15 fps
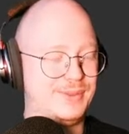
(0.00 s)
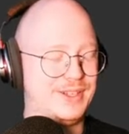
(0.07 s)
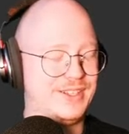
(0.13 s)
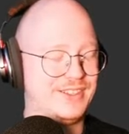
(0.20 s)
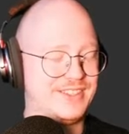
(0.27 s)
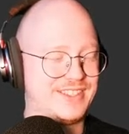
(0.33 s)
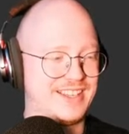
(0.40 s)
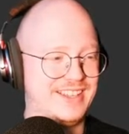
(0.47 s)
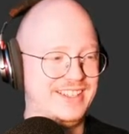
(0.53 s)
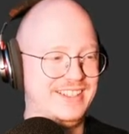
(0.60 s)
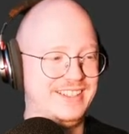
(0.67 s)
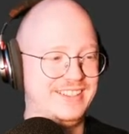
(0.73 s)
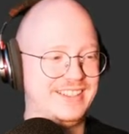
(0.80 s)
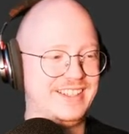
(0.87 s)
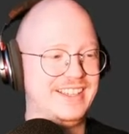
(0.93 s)
because I
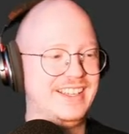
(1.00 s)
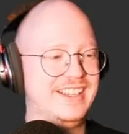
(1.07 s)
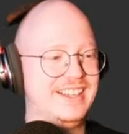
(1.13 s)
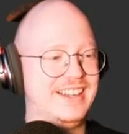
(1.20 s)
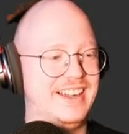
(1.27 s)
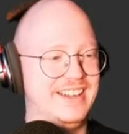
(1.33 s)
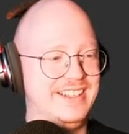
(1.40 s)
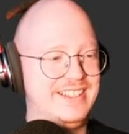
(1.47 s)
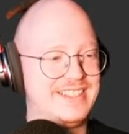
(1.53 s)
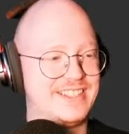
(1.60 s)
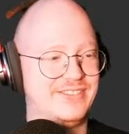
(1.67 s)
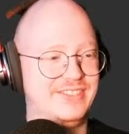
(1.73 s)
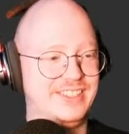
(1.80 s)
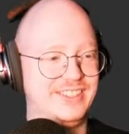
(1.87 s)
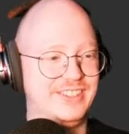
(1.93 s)
need I need
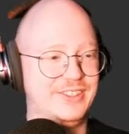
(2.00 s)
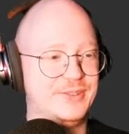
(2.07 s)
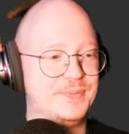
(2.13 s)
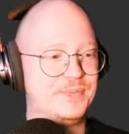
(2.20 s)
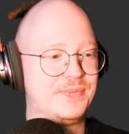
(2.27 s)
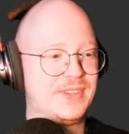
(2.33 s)
something new.